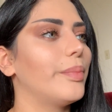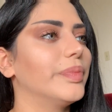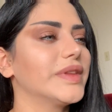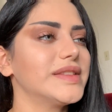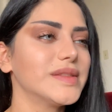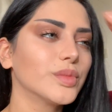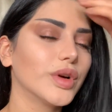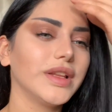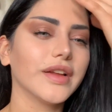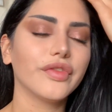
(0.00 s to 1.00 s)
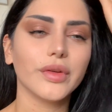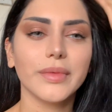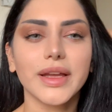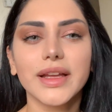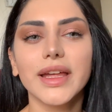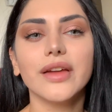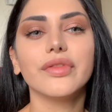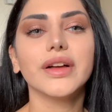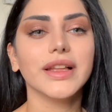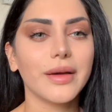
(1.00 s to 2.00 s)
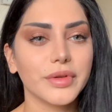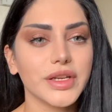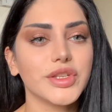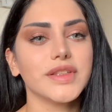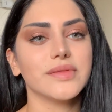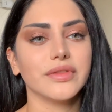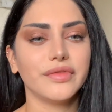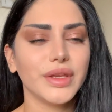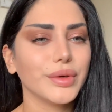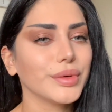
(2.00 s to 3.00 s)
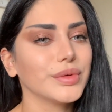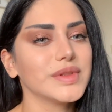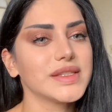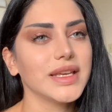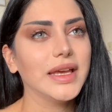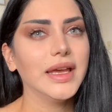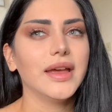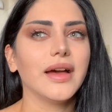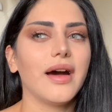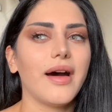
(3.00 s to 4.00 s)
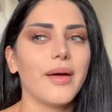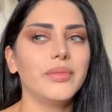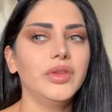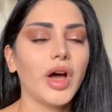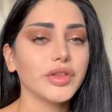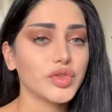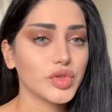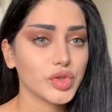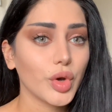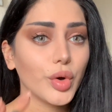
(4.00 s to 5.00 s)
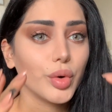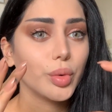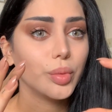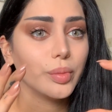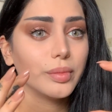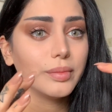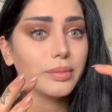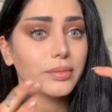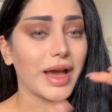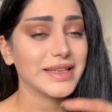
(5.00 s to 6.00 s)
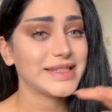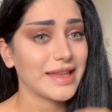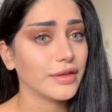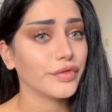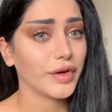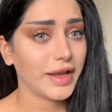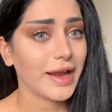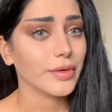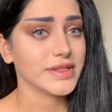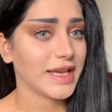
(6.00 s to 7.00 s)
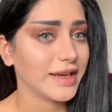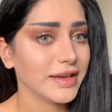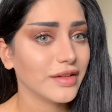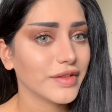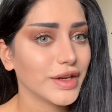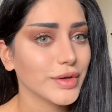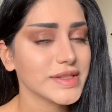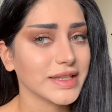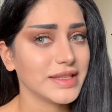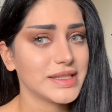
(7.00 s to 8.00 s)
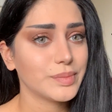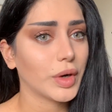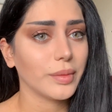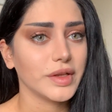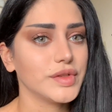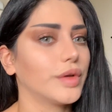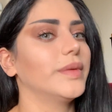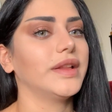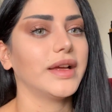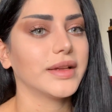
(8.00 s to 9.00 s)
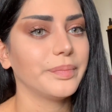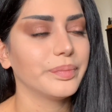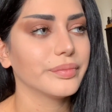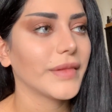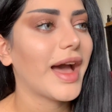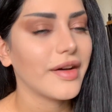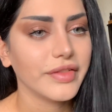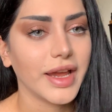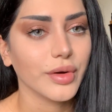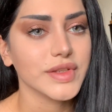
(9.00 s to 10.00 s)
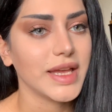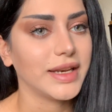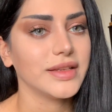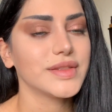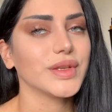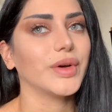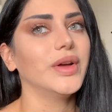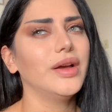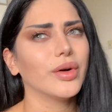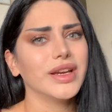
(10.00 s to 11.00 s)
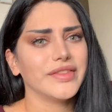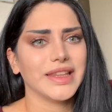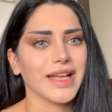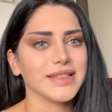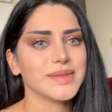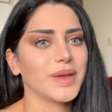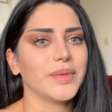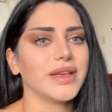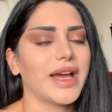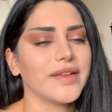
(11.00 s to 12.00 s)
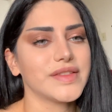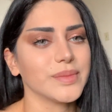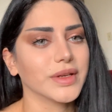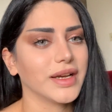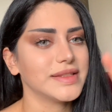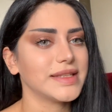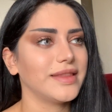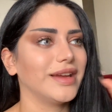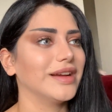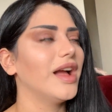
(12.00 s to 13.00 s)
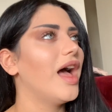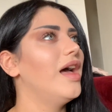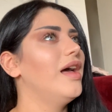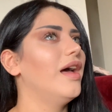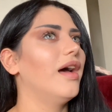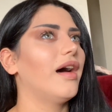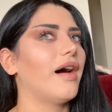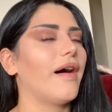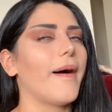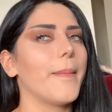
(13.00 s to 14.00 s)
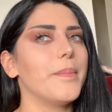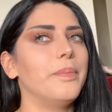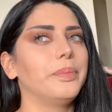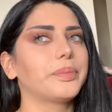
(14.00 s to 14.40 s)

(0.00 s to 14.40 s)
This is more like for my kind of collaborations, reviews, not so, I sat there for 8 hours editing videos. Like this probably took me like half an hour to edit, so, or even less maybe. I have some cuts in there. And